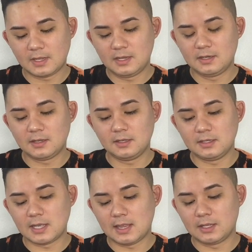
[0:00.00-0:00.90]
in
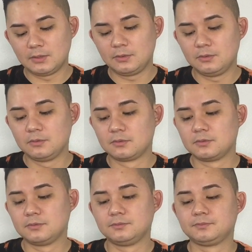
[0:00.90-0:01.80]
yellow.
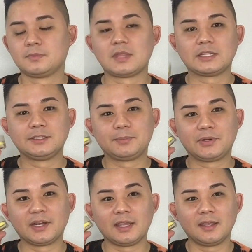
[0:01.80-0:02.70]
That's
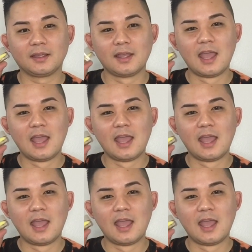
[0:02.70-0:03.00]
pretty.